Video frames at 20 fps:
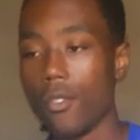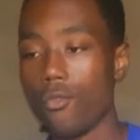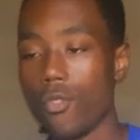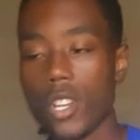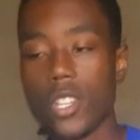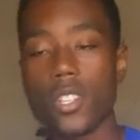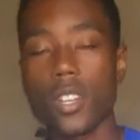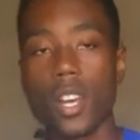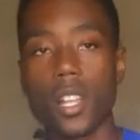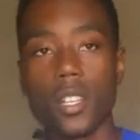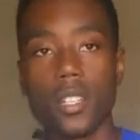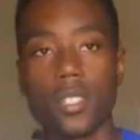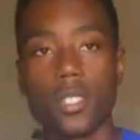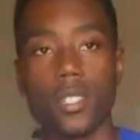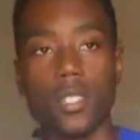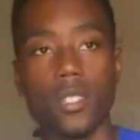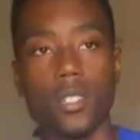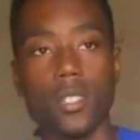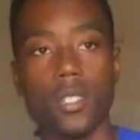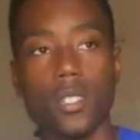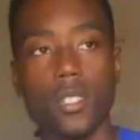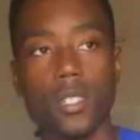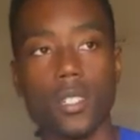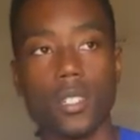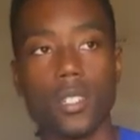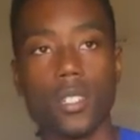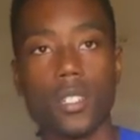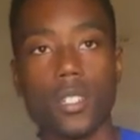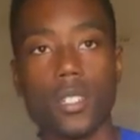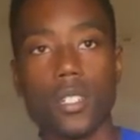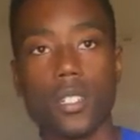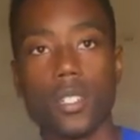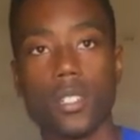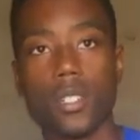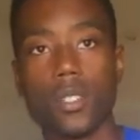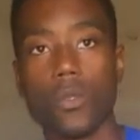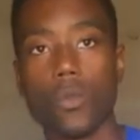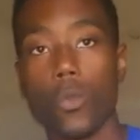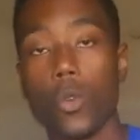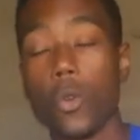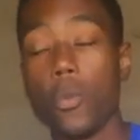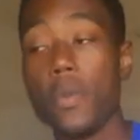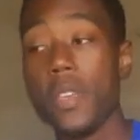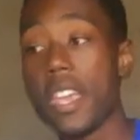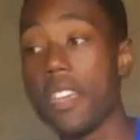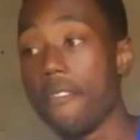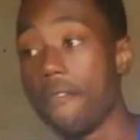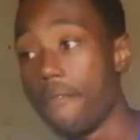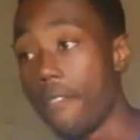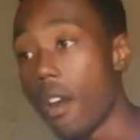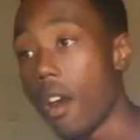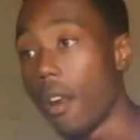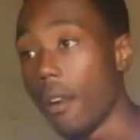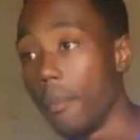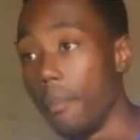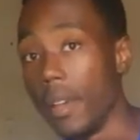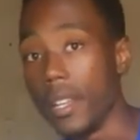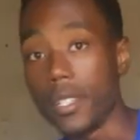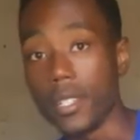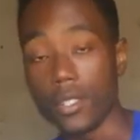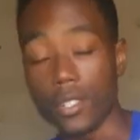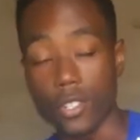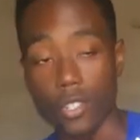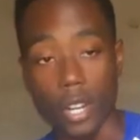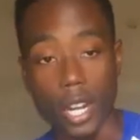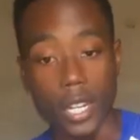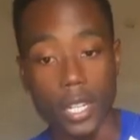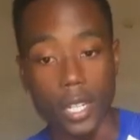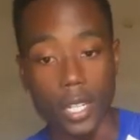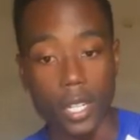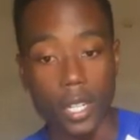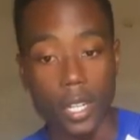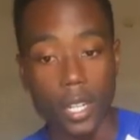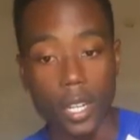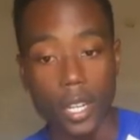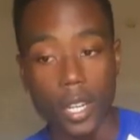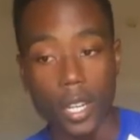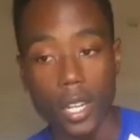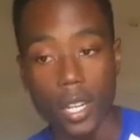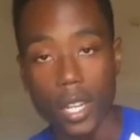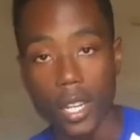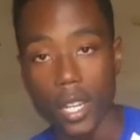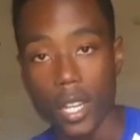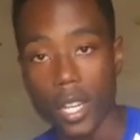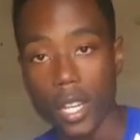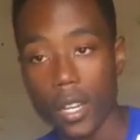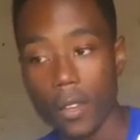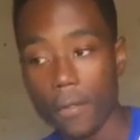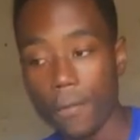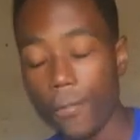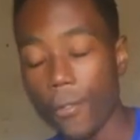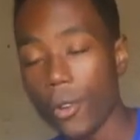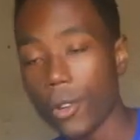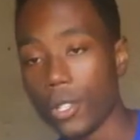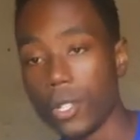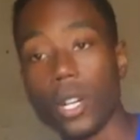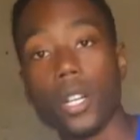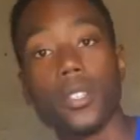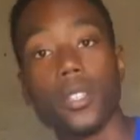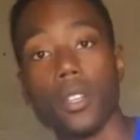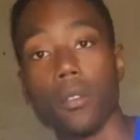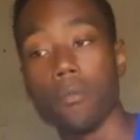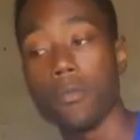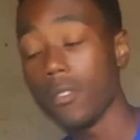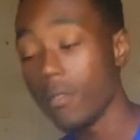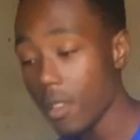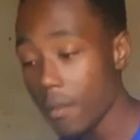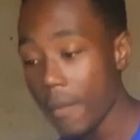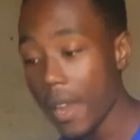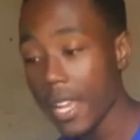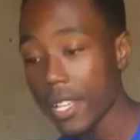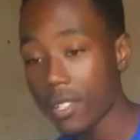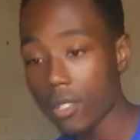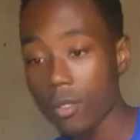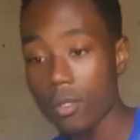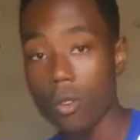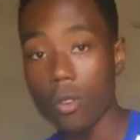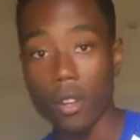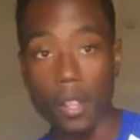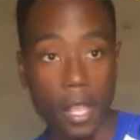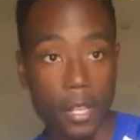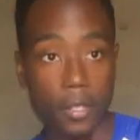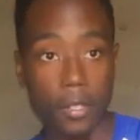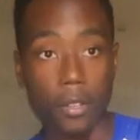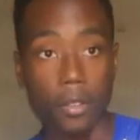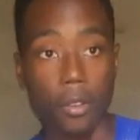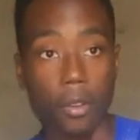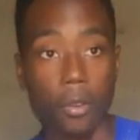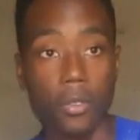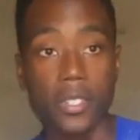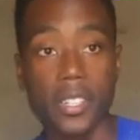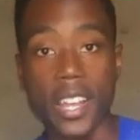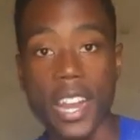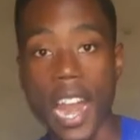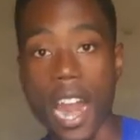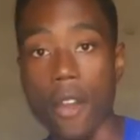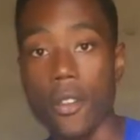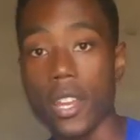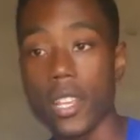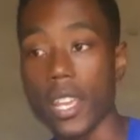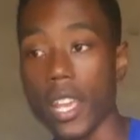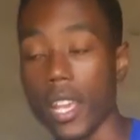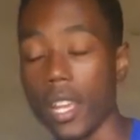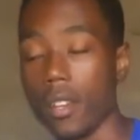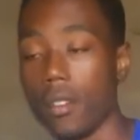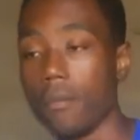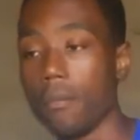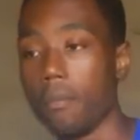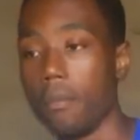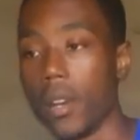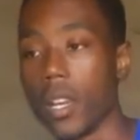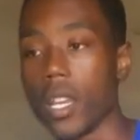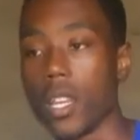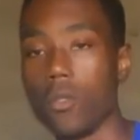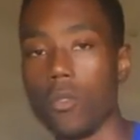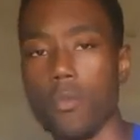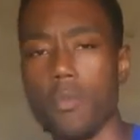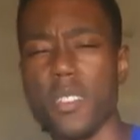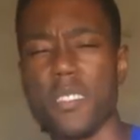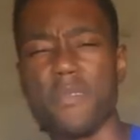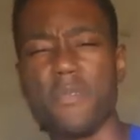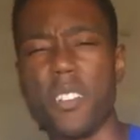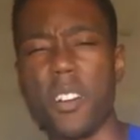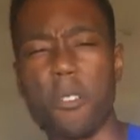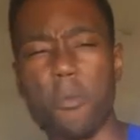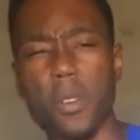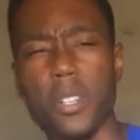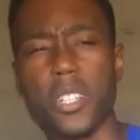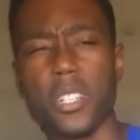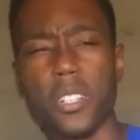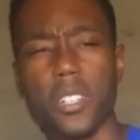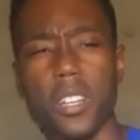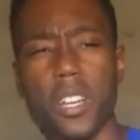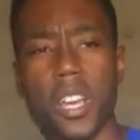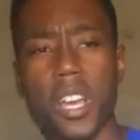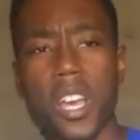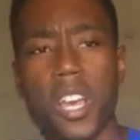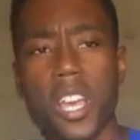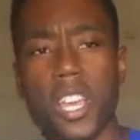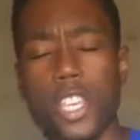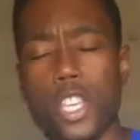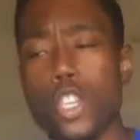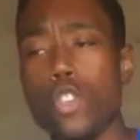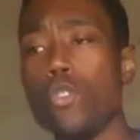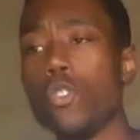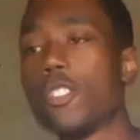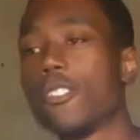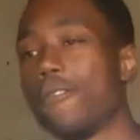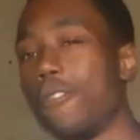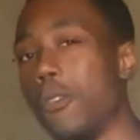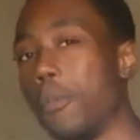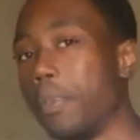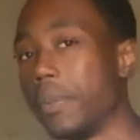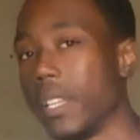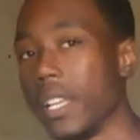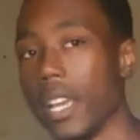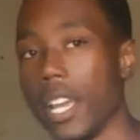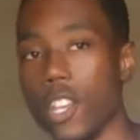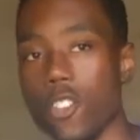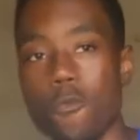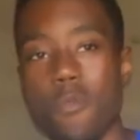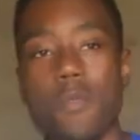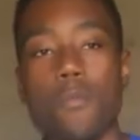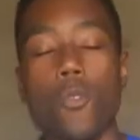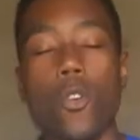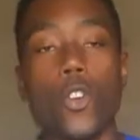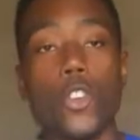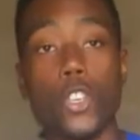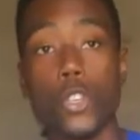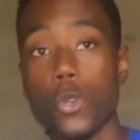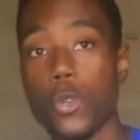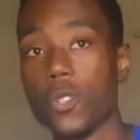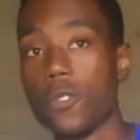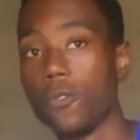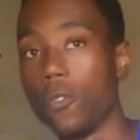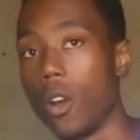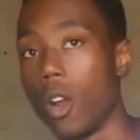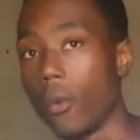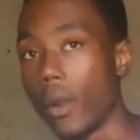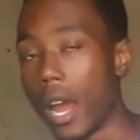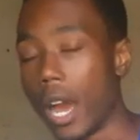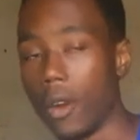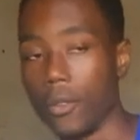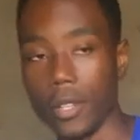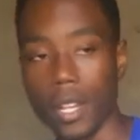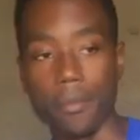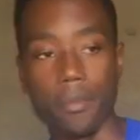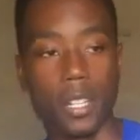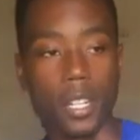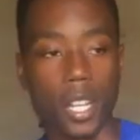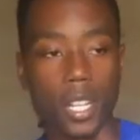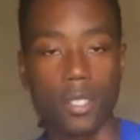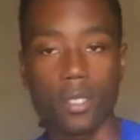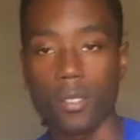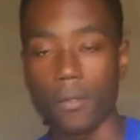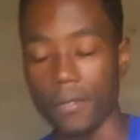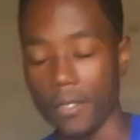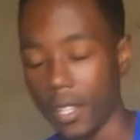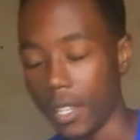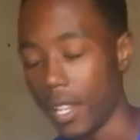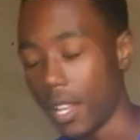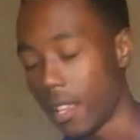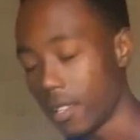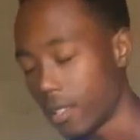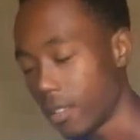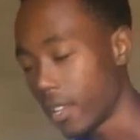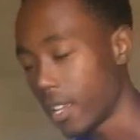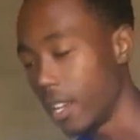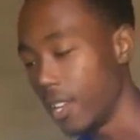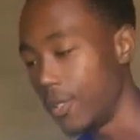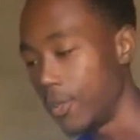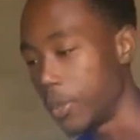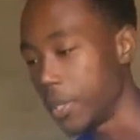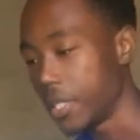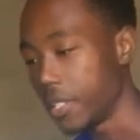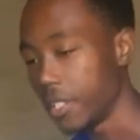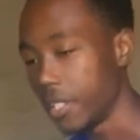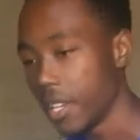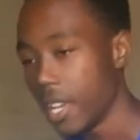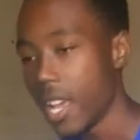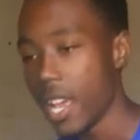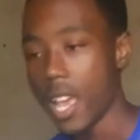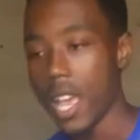Richarlison will be a far better striker for Tottenham. Maybe he might score lesser goals than Harry Kane, but he will be a far better useful player. He'll be more useful around. I mean, let's not get it twisted.